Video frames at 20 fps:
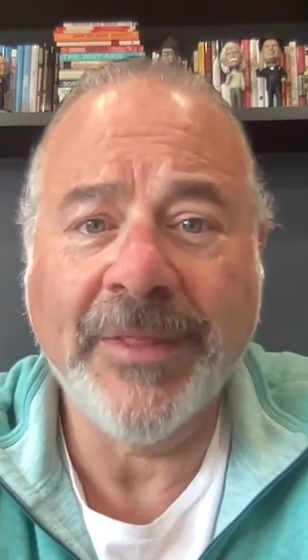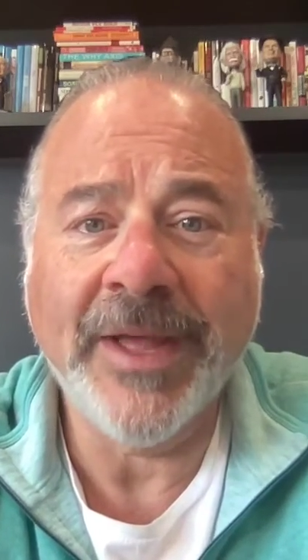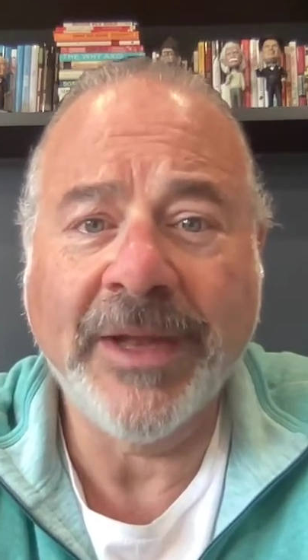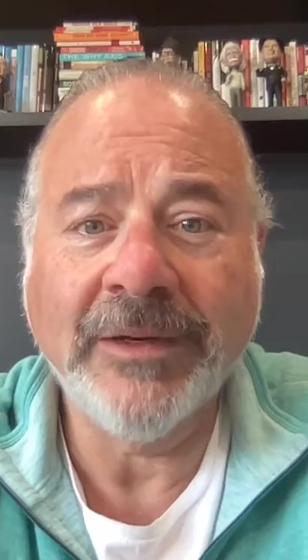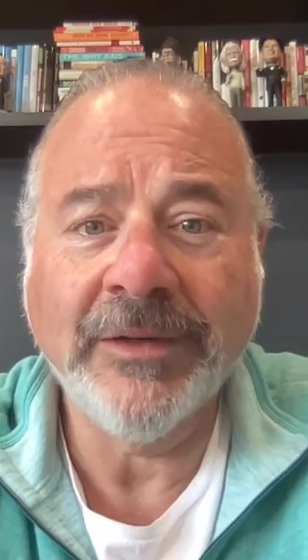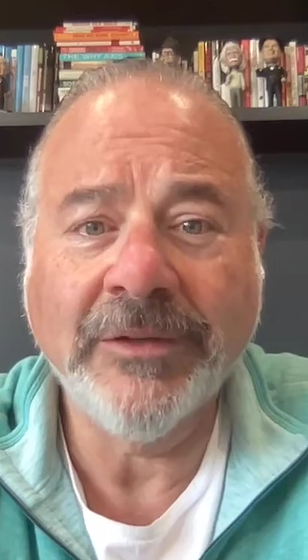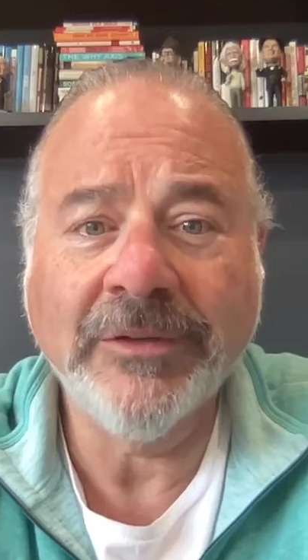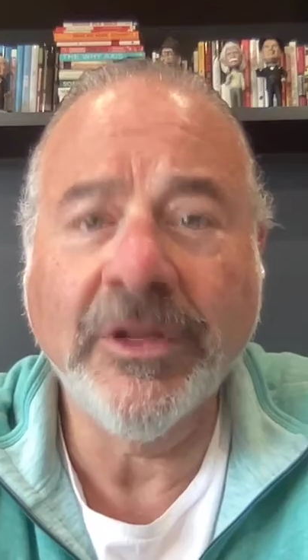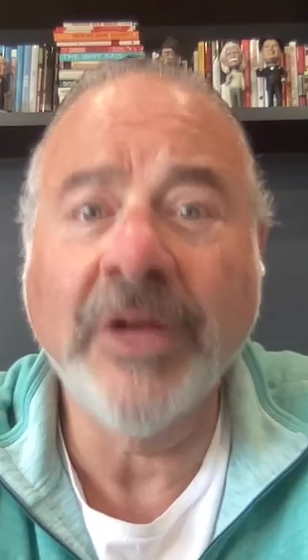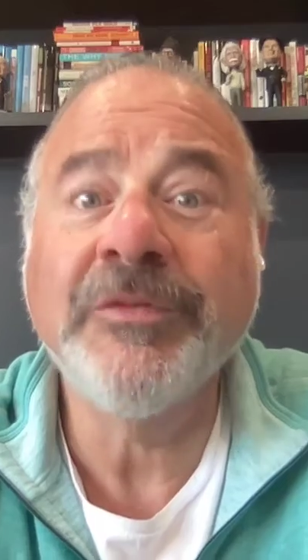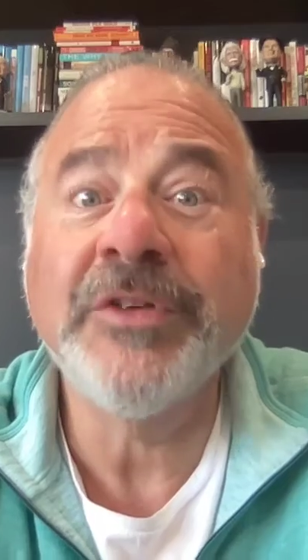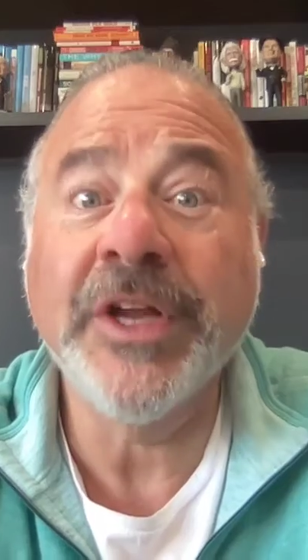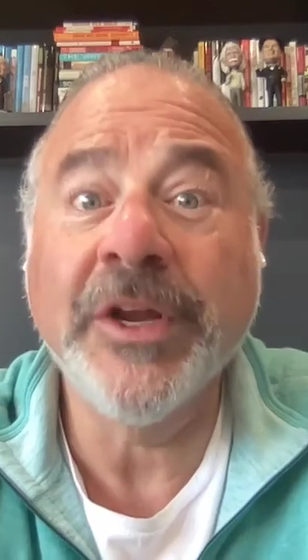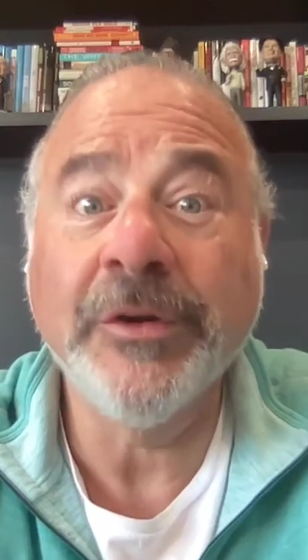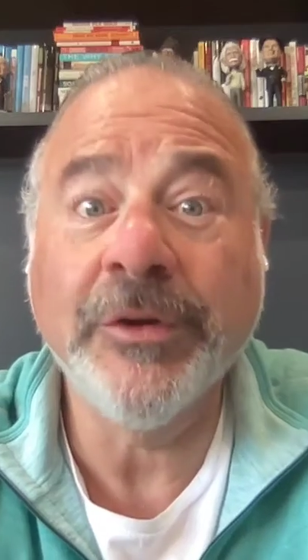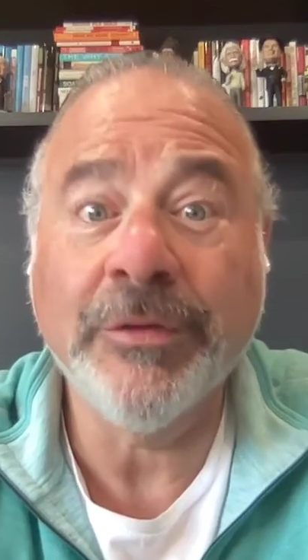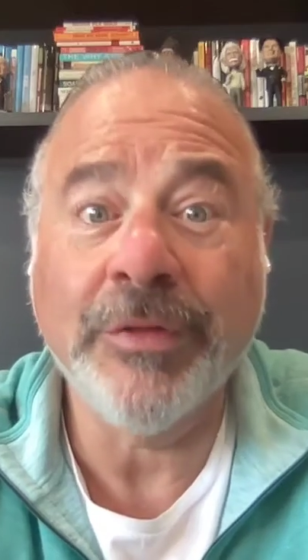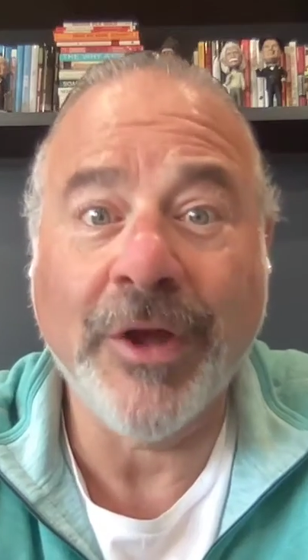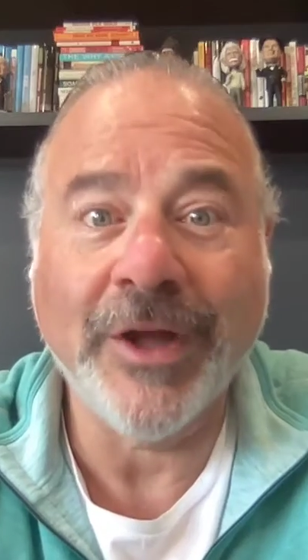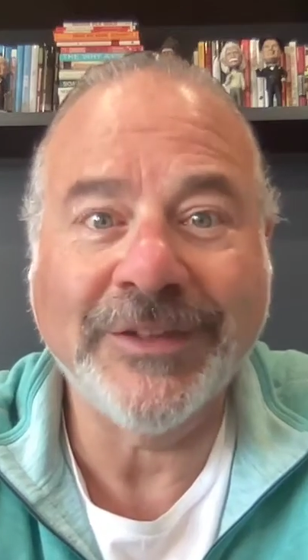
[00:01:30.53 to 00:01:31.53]
that love to hear
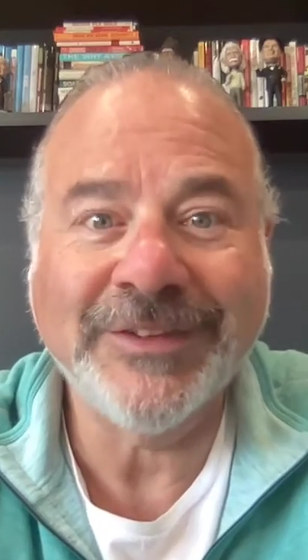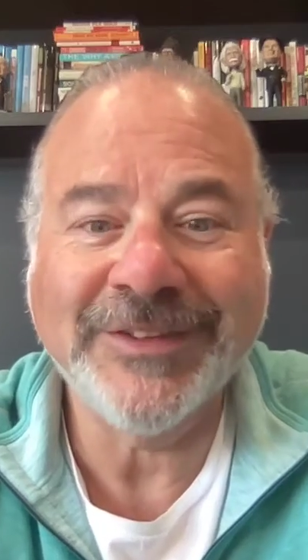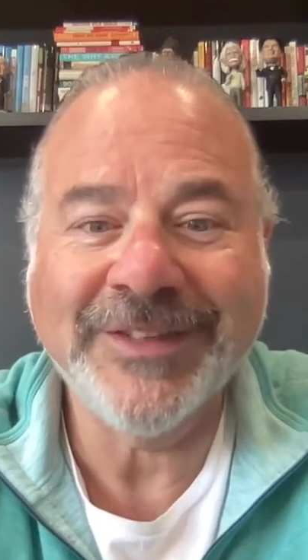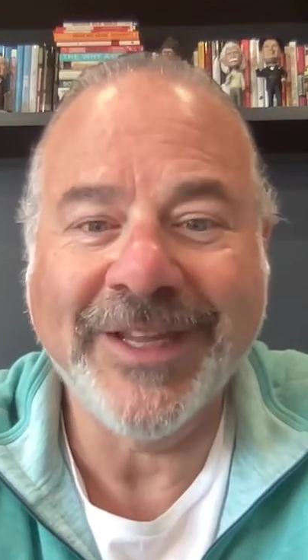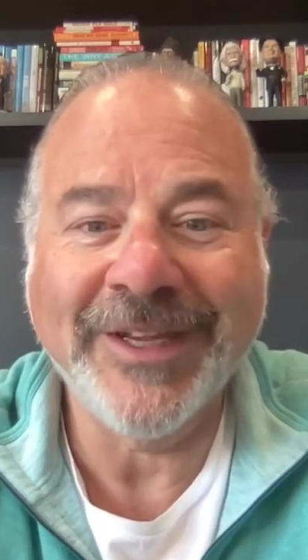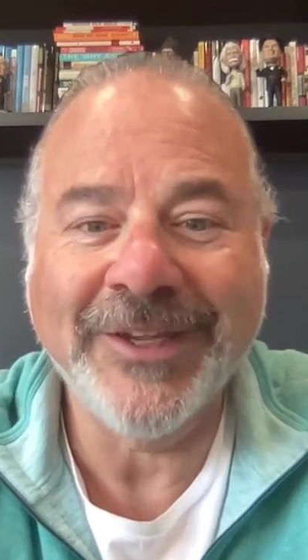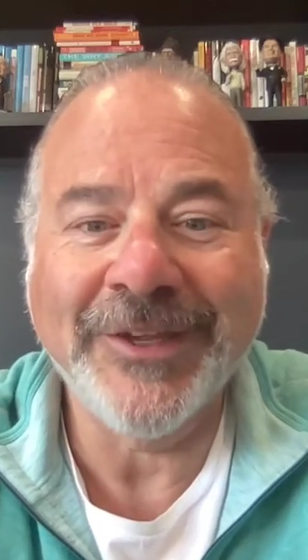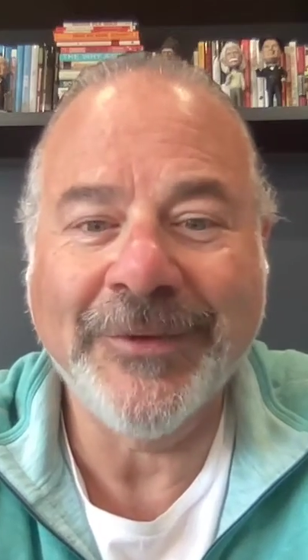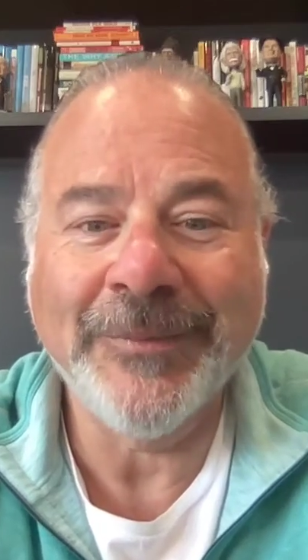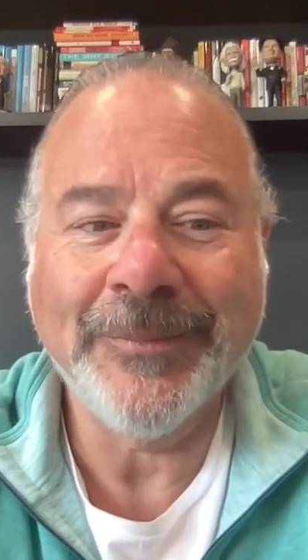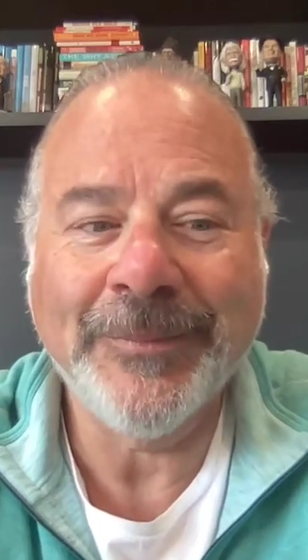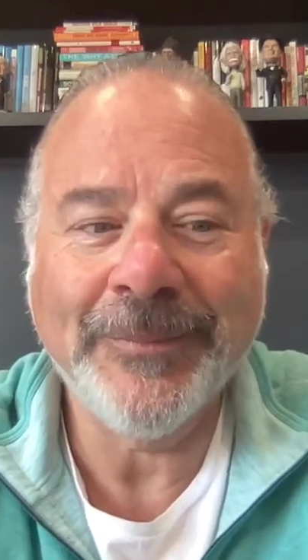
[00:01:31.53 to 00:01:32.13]
your thoughts thank you